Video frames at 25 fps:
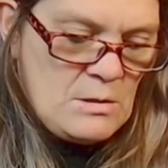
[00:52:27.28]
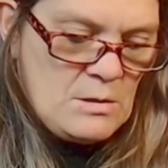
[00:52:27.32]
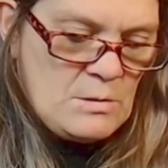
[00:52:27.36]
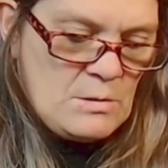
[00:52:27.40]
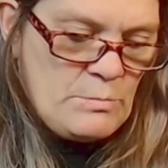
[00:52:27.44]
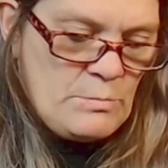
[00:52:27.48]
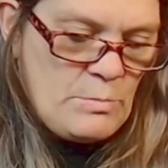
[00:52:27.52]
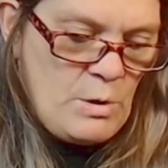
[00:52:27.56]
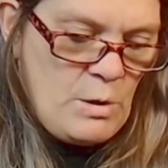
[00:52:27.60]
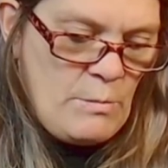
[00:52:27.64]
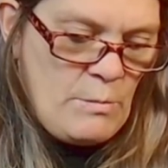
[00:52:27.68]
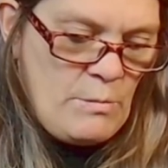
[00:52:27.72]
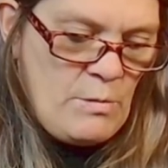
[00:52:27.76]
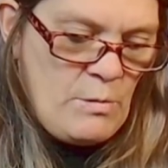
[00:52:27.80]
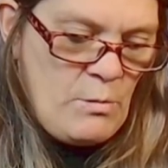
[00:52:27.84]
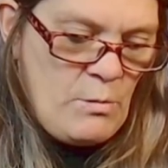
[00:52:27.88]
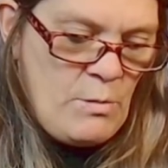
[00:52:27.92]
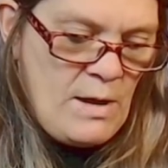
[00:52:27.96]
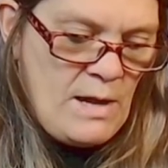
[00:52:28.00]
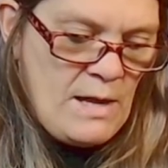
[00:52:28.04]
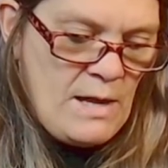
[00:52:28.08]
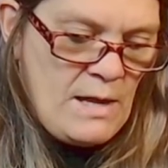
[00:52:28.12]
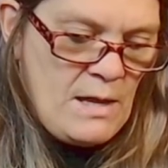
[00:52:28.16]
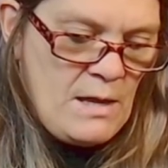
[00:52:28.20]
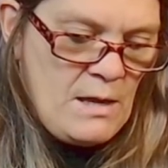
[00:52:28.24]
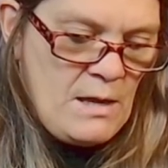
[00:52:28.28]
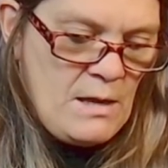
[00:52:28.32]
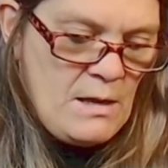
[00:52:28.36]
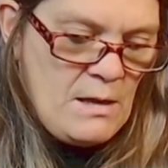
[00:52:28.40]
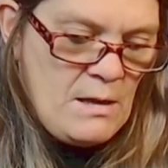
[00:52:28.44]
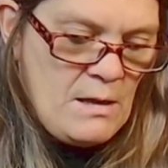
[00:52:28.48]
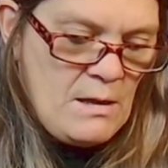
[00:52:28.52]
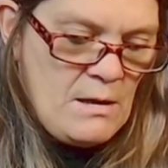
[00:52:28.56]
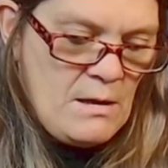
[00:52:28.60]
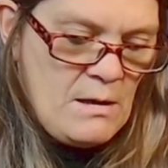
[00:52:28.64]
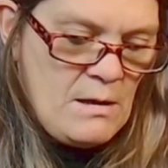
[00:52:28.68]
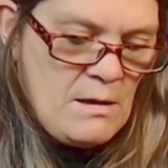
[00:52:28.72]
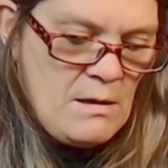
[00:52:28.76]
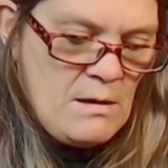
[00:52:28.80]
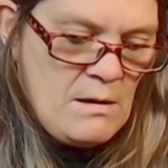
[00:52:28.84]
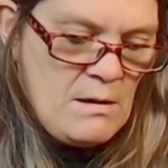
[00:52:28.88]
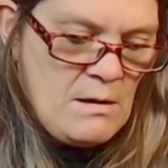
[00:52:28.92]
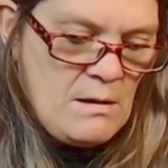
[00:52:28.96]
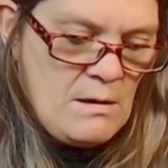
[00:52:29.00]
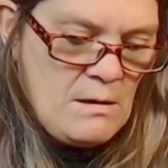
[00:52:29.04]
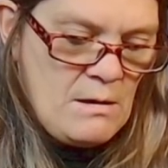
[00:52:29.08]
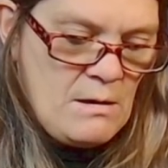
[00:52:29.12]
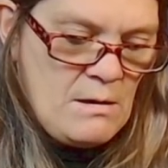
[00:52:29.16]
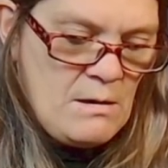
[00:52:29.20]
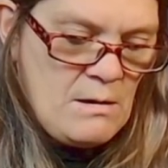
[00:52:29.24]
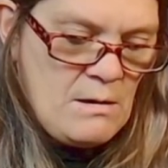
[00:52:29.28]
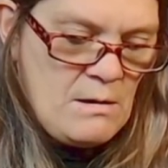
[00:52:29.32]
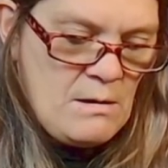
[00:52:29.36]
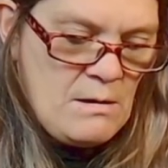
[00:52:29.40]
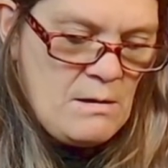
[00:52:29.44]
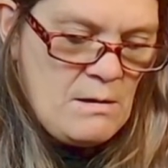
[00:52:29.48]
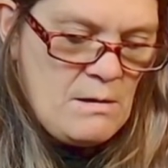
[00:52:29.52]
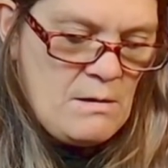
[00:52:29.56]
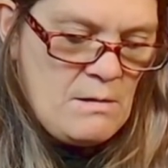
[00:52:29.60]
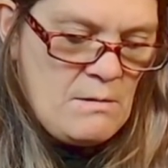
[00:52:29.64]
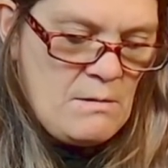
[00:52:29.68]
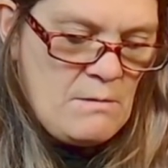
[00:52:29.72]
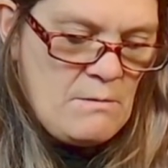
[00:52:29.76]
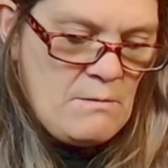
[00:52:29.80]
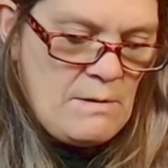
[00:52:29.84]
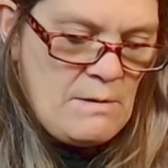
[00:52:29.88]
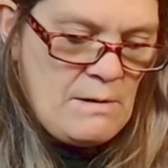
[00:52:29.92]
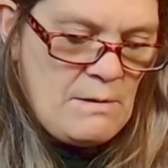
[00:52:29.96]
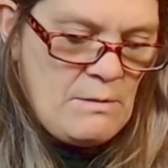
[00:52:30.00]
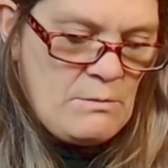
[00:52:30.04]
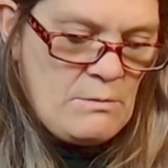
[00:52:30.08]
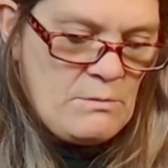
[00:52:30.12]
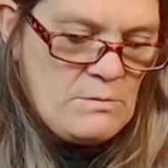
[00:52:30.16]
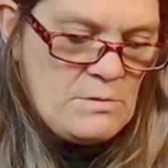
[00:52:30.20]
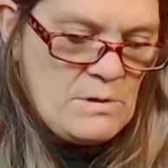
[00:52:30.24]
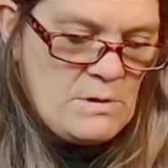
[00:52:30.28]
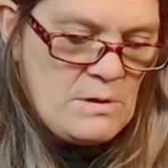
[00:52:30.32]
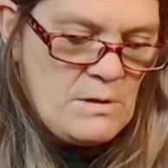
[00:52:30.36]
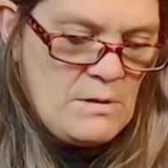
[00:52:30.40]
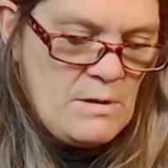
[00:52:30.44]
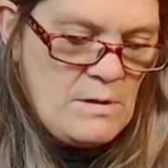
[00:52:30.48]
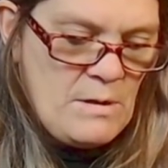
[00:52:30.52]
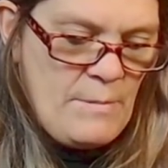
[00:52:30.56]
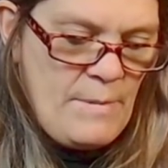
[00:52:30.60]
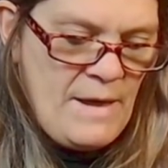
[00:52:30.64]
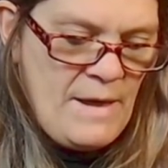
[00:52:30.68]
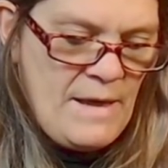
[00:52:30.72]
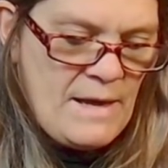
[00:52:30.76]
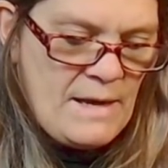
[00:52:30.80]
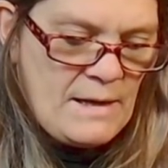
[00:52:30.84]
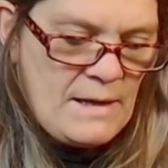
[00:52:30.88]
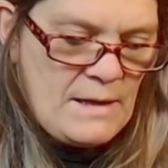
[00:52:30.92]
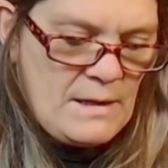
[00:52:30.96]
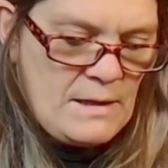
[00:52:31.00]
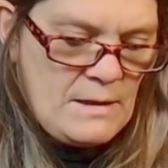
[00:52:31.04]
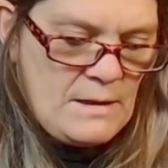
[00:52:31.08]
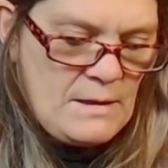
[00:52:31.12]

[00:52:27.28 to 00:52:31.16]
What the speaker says: pop the wire round the back.